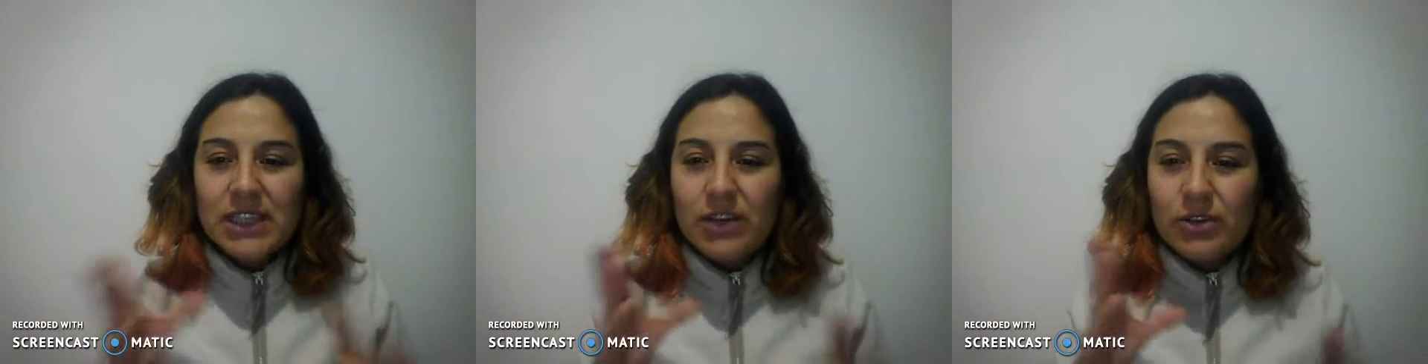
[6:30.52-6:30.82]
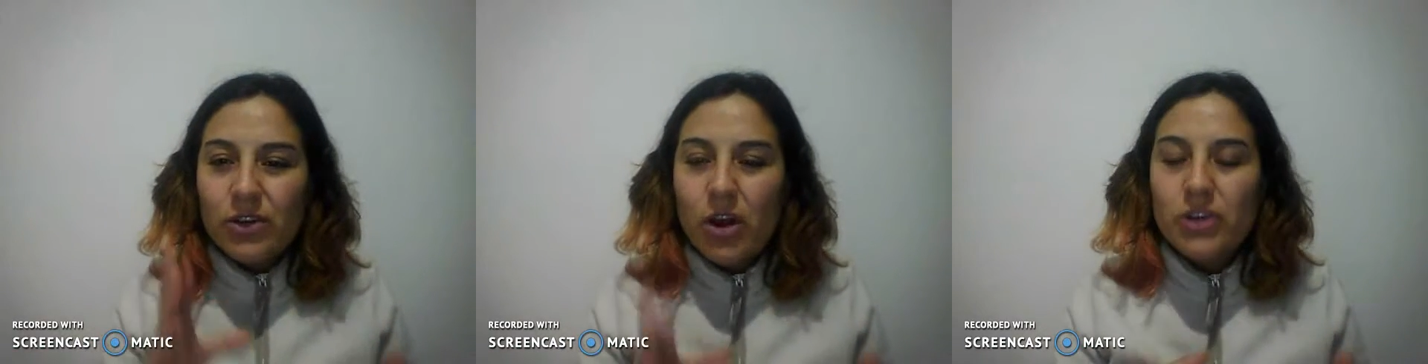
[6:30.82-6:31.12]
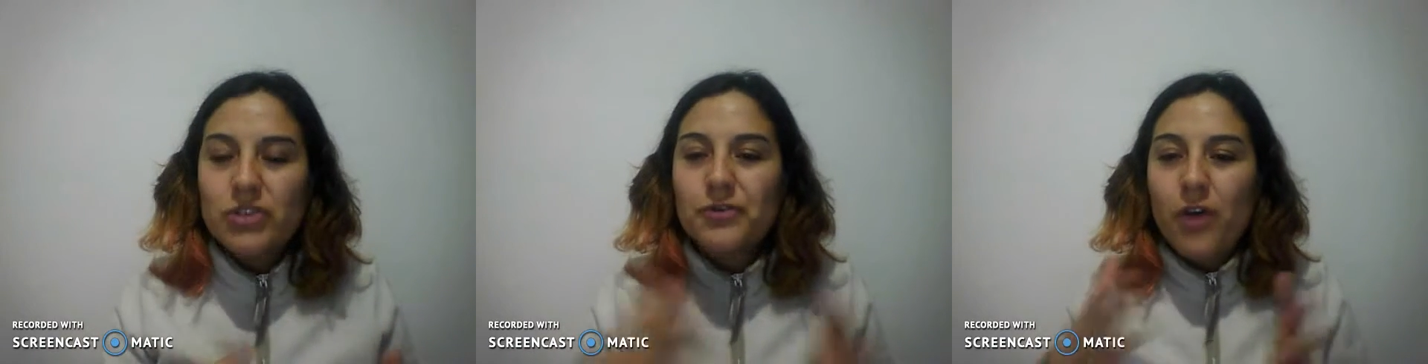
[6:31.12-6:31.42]

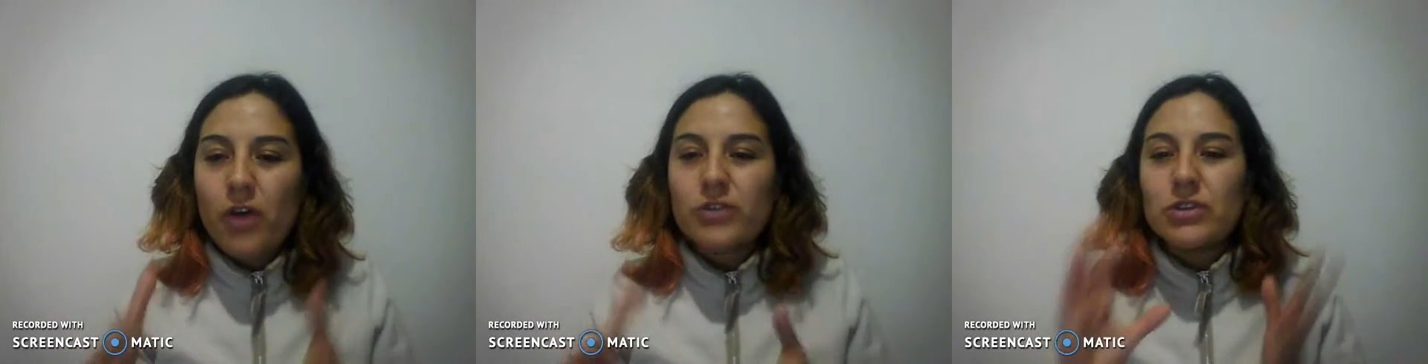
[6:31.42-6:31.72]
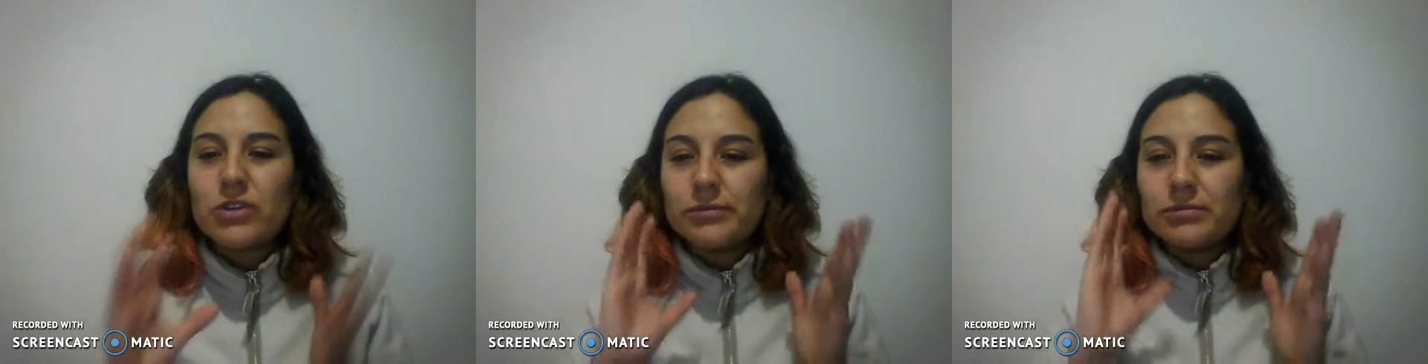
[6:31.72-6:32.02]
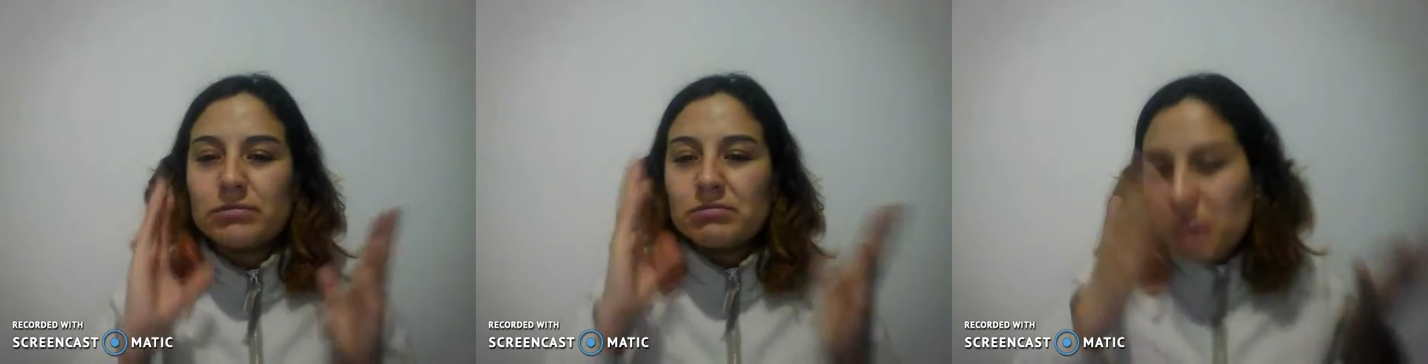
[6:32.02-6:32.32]
reduction, focus
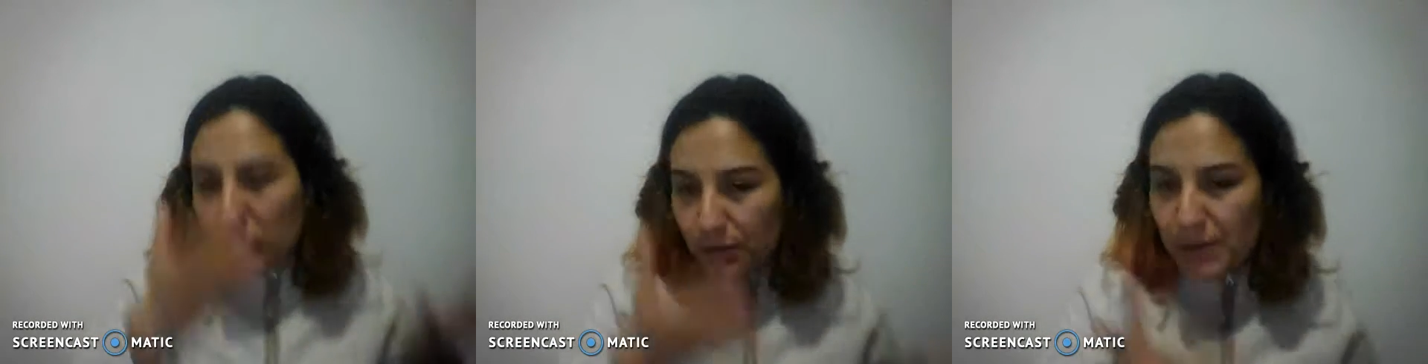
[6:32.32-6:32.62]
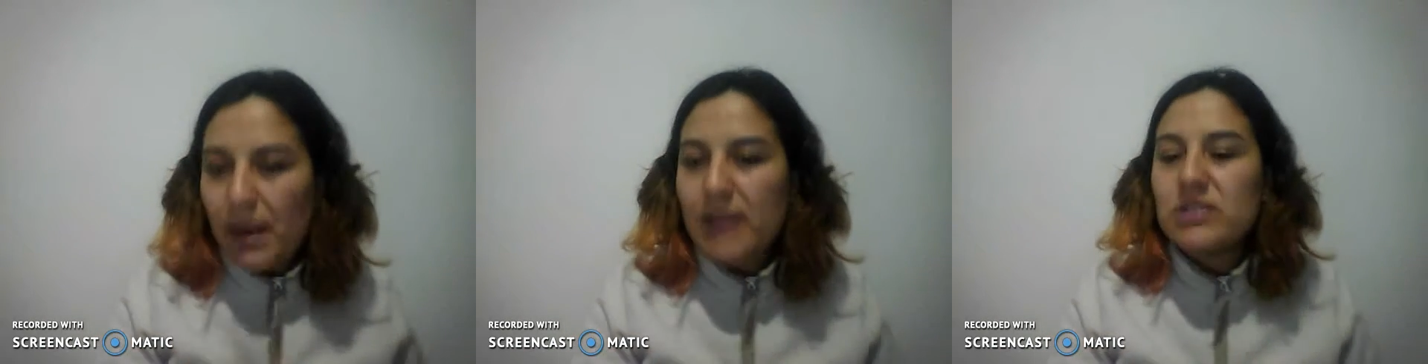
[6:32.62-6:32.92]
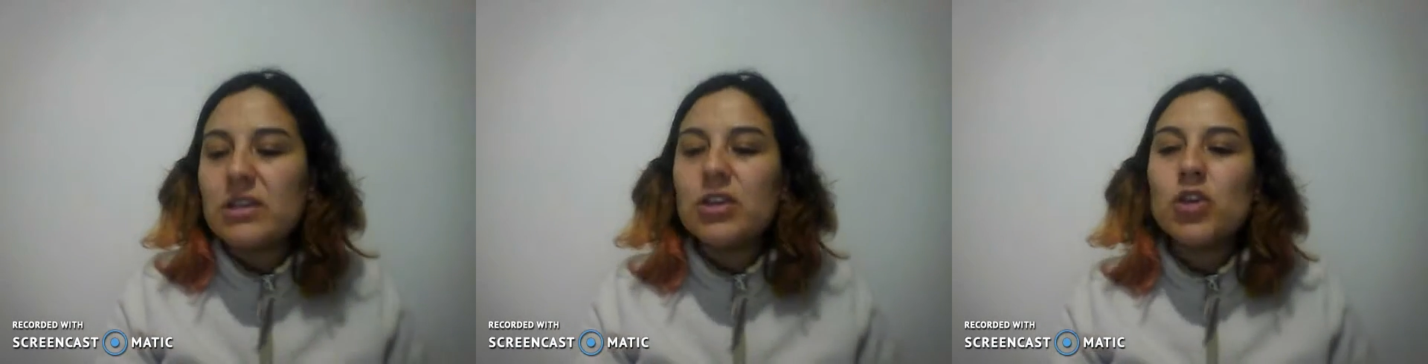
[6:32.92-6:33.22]
on, could be
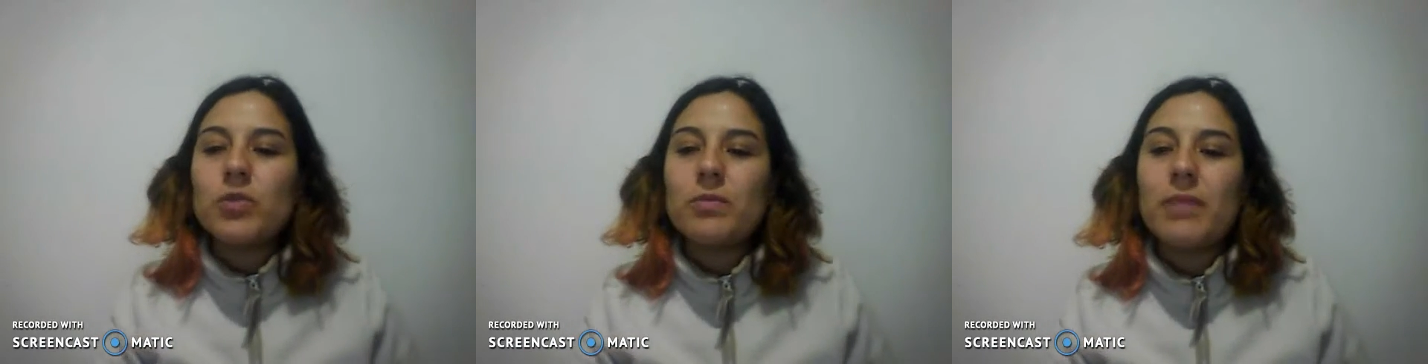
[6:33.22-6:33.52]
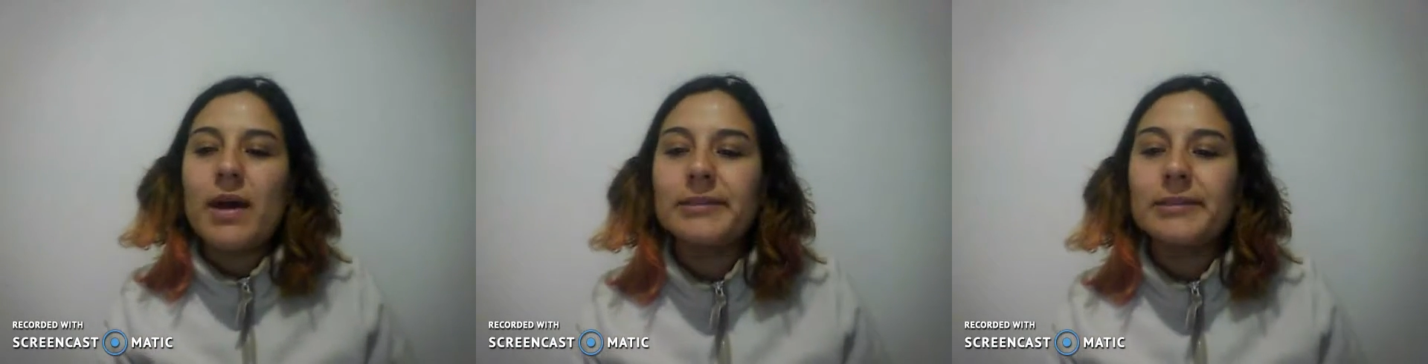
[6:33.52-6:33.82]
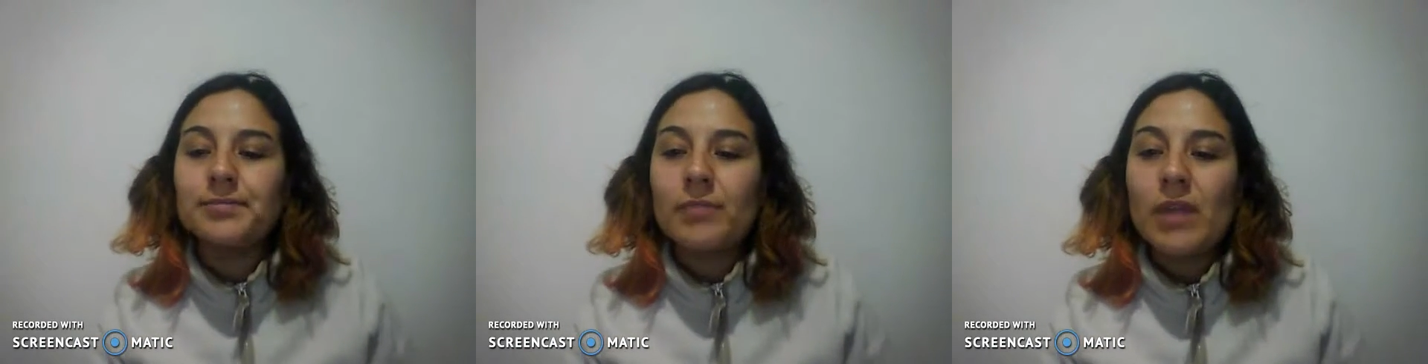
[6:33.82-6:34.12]
Miles and
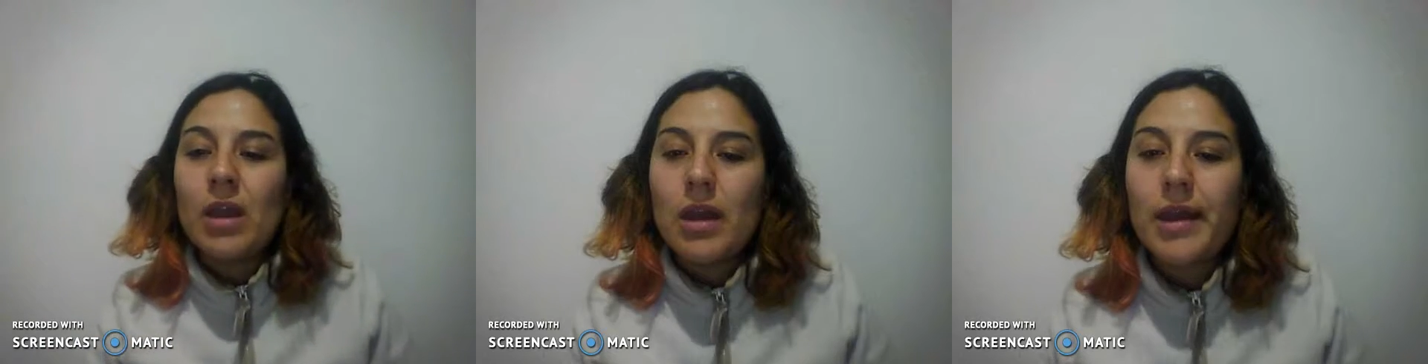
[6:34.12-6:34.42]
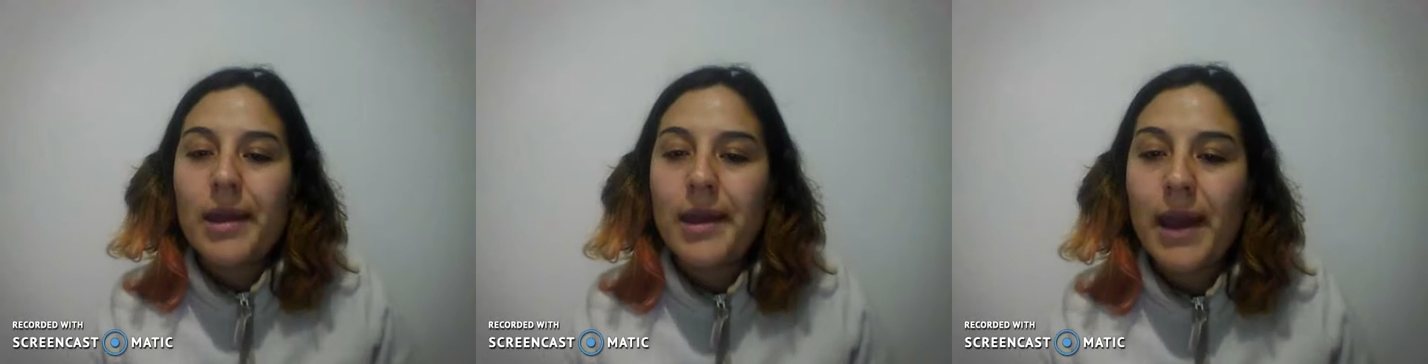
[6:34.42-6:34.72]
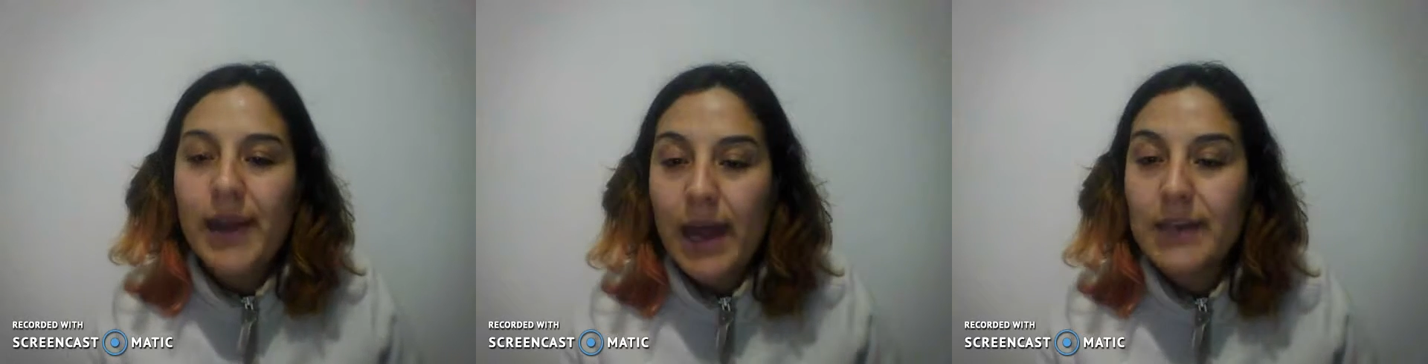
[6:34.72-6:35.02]
Huberman
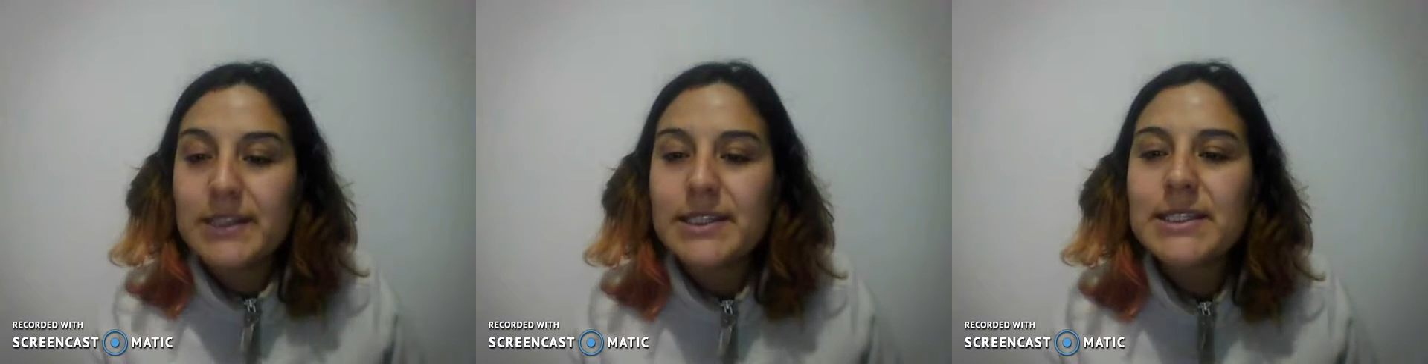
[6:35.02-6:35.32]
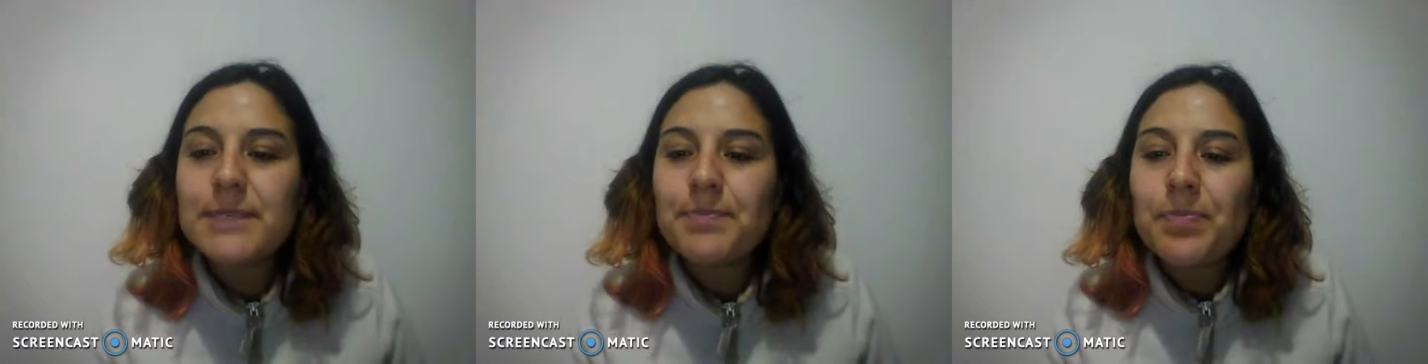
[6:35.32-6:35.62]
analysis.